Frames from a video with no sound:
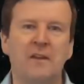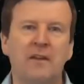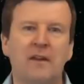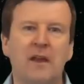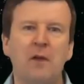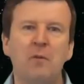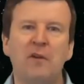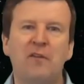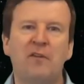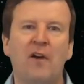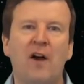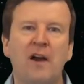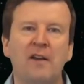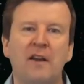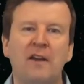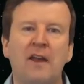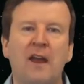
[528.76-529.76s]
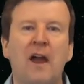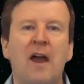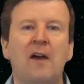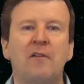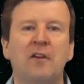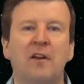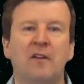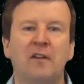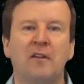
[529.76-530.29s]
Can we find any
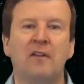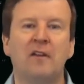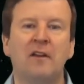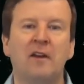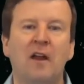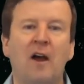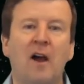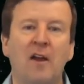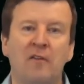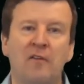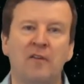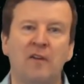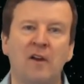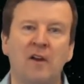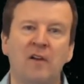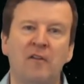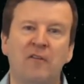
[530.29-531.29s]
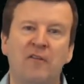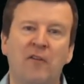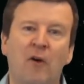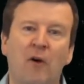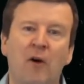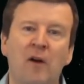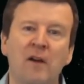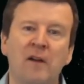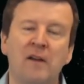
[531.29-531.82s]
evidence in life
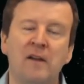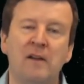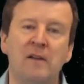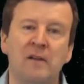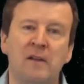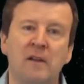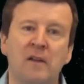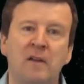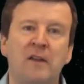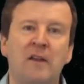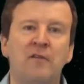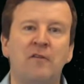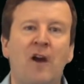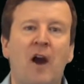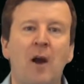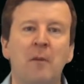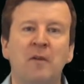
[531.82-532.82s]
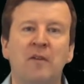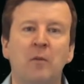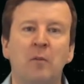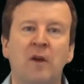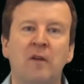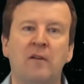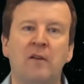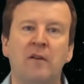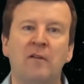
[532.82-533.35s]
for the environment in
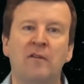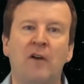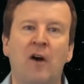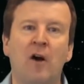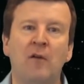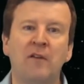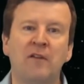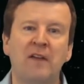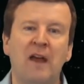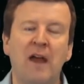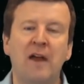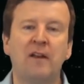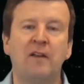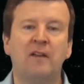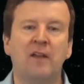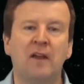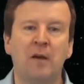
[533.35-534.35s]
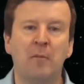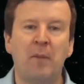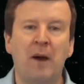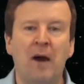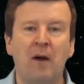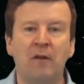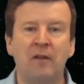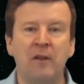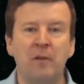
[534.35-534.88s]
which it evolved? Is there anything
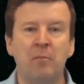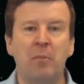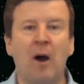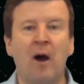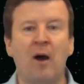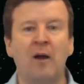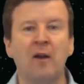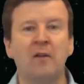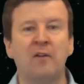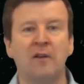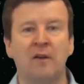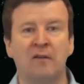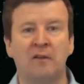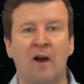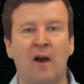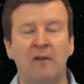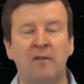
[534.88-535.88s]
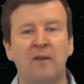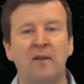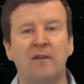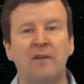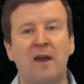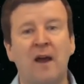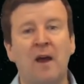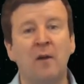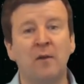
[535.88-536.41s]
about the biology of life that
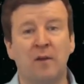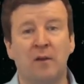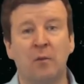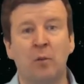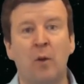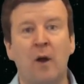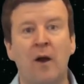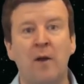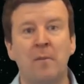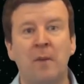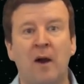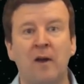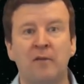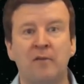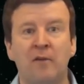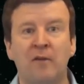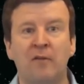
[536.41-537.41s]
tells us where it might have